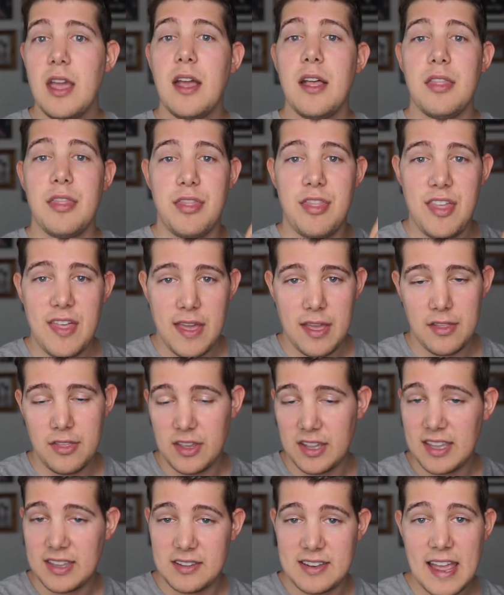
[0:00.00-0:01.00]
the
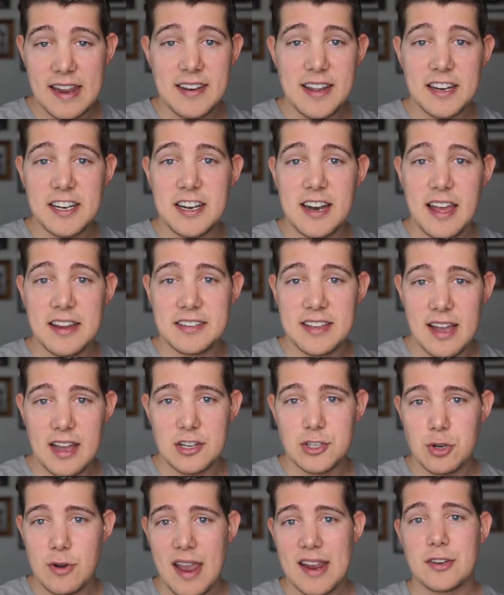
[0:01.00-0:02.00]
1099
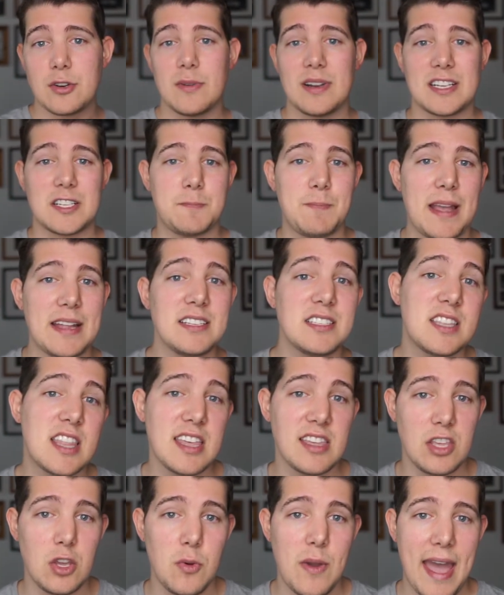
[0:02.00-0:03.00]
contractor expense
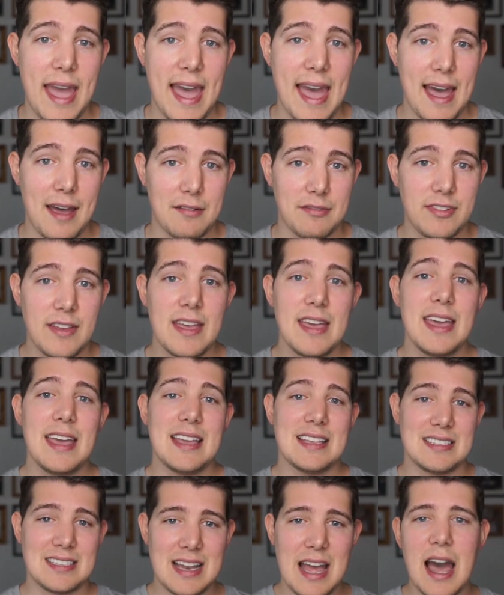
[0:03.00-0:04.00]
that you have
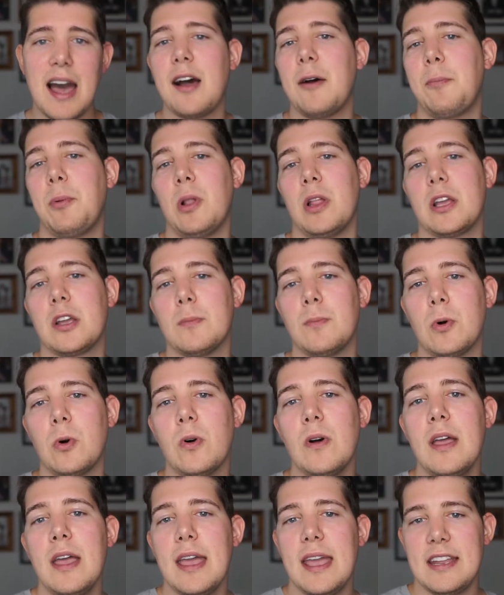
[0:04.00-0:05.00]
is not
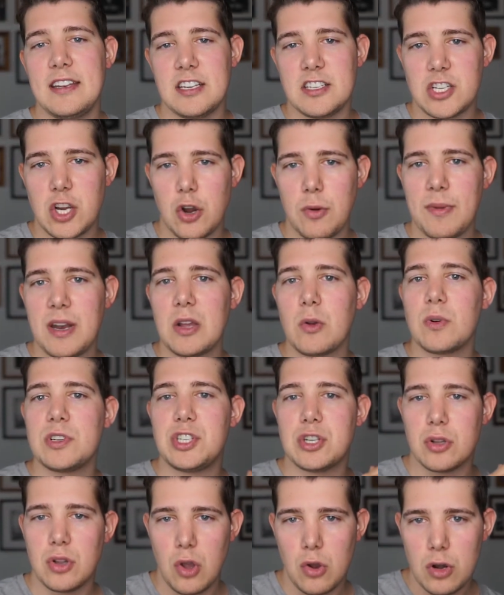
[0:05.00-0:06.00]
applicable in determining what
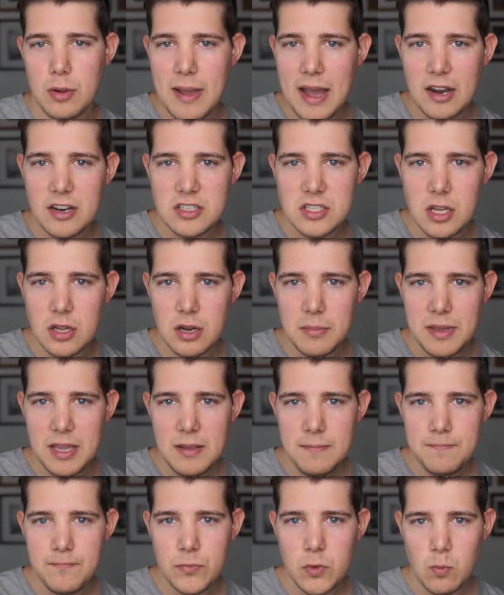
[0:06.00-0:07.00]
your loan amount is going to
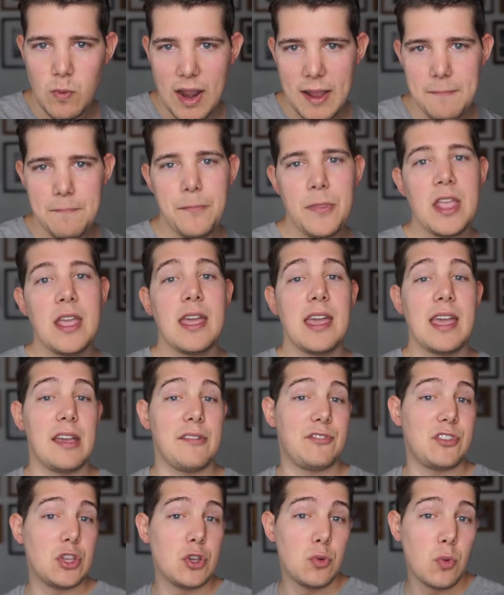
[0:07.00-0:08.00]
be, right?
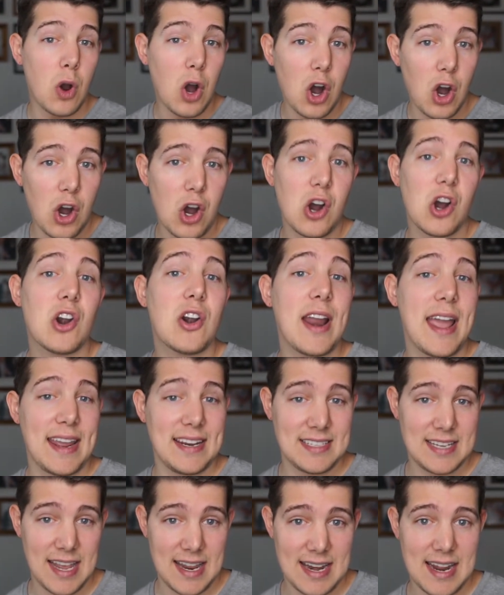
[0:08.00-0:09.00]
If you are a
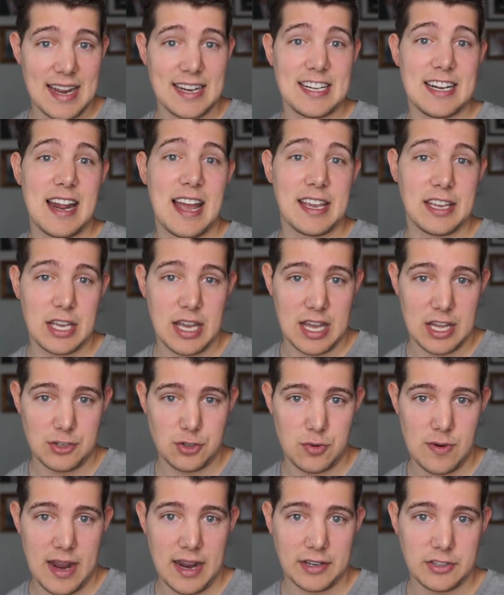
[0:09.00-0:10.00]
1099
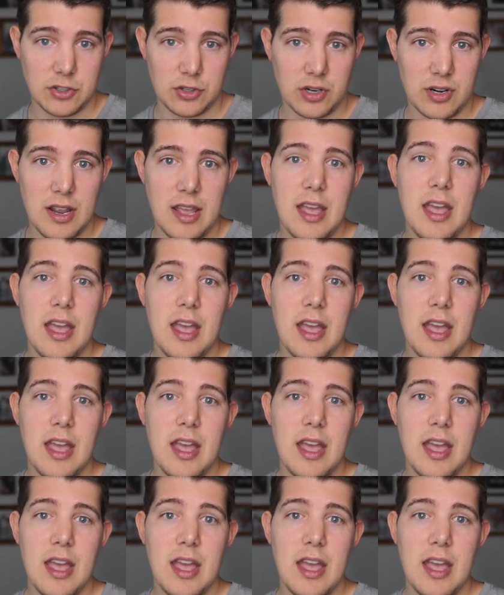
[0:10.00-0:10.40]
contractor,